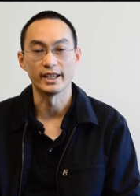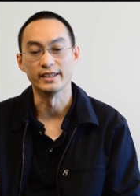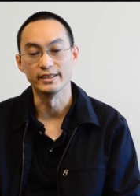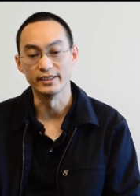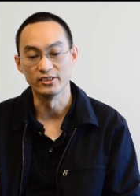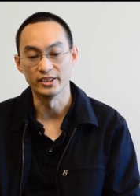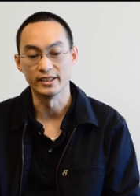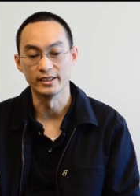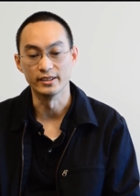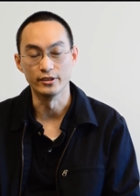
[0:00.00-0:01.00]
and needs
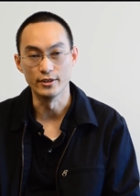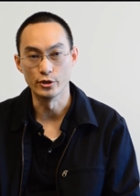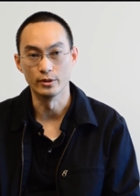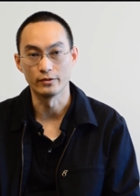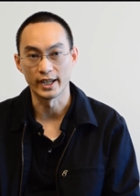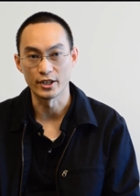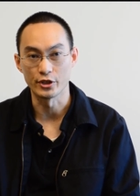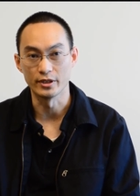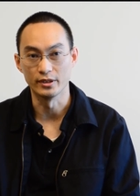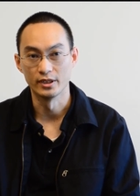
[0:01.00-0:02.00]
it in a digital
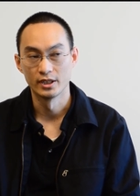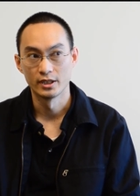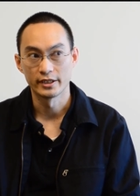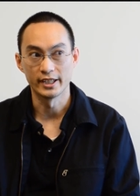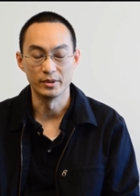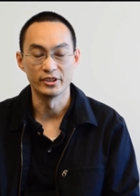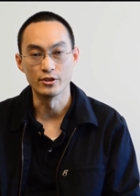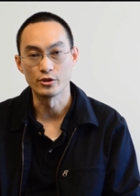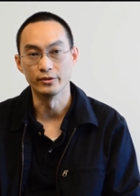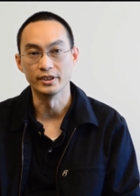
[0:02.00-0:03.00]
fashion can
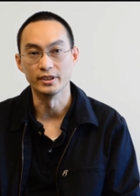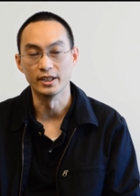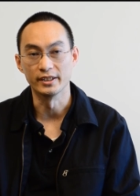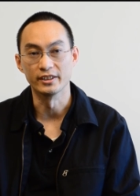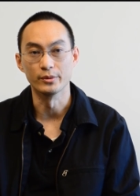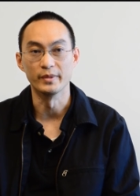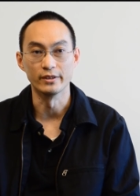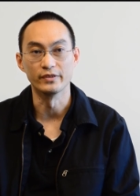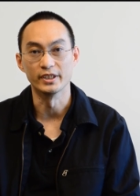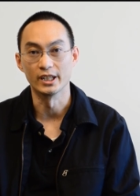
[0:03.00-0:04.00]
potentially uh, get some
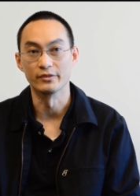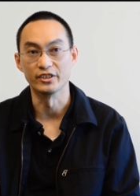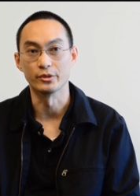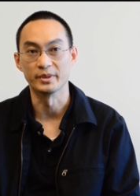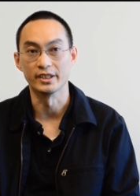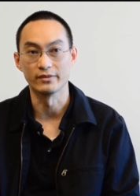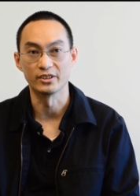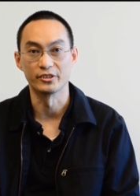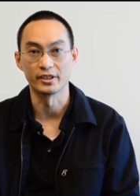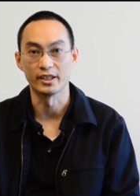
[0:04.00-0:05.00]
benefit out of these PDF
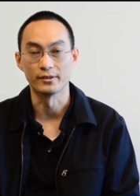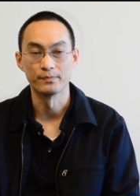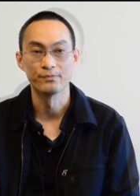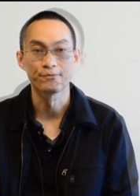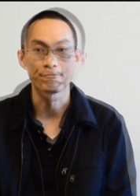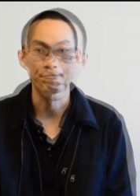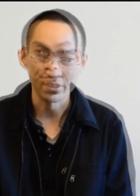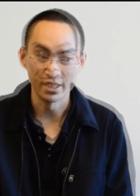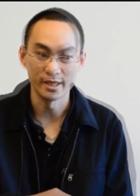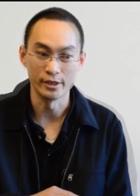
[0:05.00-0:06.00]
SDK.
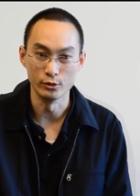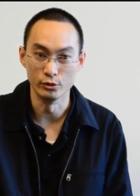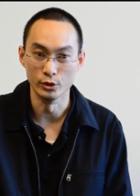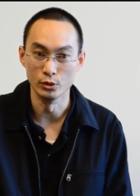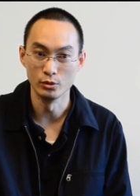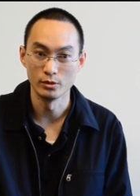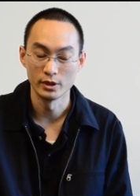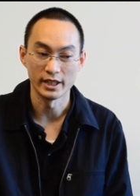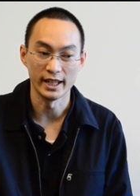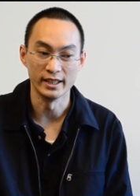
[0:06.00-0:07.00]
Everything that you do
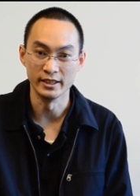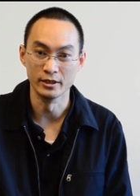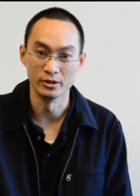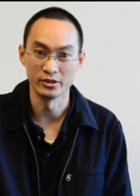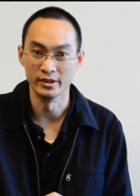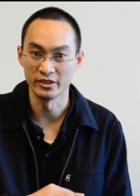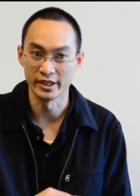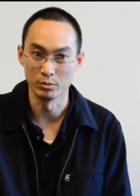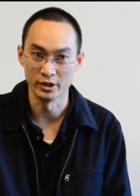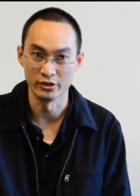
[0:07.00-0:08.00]
adheres to the
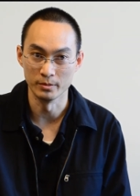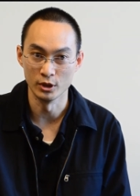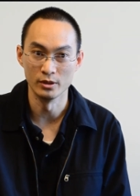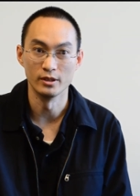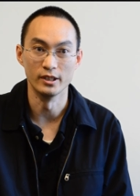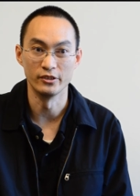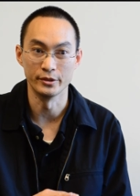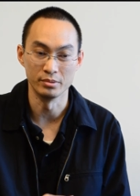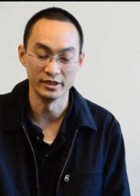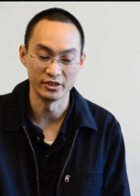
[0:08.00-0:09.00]
same principle of
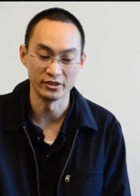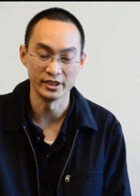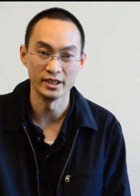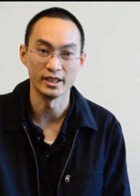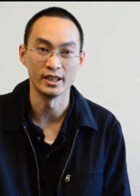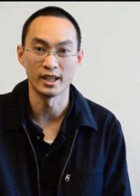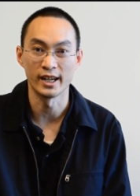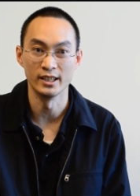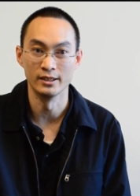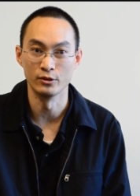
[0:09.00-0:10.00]
simplicity and a
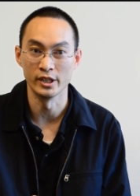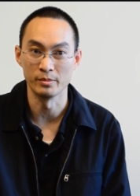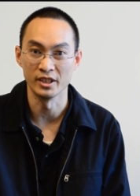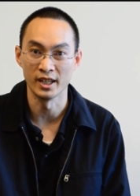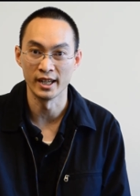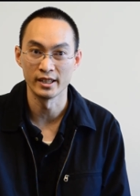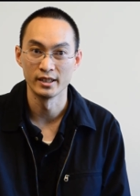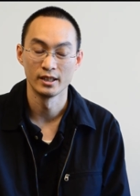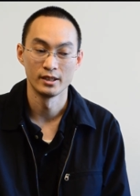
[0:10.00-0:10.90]
high level API